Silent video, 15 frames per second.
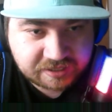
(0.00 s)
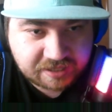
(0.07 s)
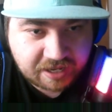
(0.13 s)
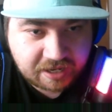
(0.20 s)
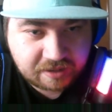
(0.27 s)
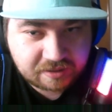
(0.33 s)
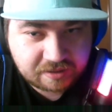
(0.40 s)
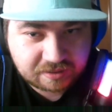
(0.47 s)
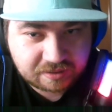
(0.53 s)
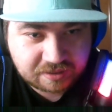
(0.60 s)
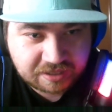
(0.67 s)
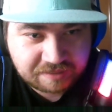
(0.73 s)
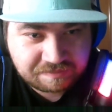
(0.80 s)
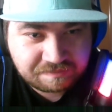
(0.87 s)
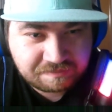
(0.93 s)
kind of
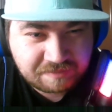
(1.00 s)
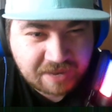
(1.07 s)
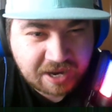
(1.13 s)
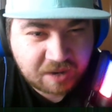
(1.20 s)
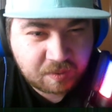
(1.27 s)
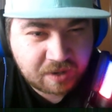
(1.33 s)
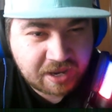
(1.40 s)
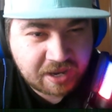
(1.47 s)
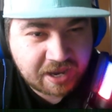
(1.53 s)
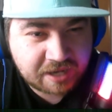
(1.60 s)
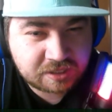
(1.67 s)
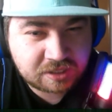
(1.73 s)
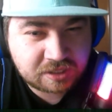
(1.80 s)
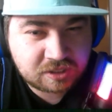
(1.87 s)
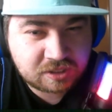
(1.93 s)
like my
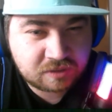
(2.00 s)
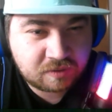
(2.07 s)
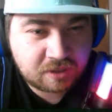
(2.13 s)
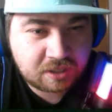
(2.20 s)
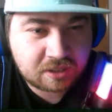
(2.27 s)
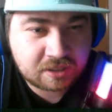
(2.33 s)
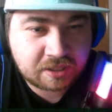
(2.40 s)
reaction to it,